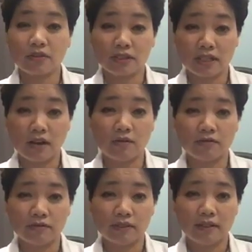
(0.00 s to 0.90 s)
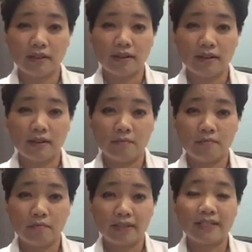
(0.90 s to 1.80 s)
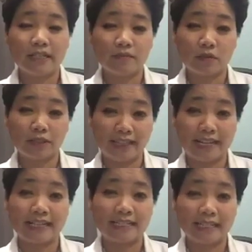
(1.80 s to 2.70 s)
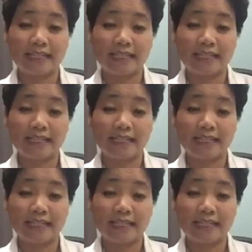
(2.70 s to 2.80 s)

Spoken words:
yourself, but it is for the legacy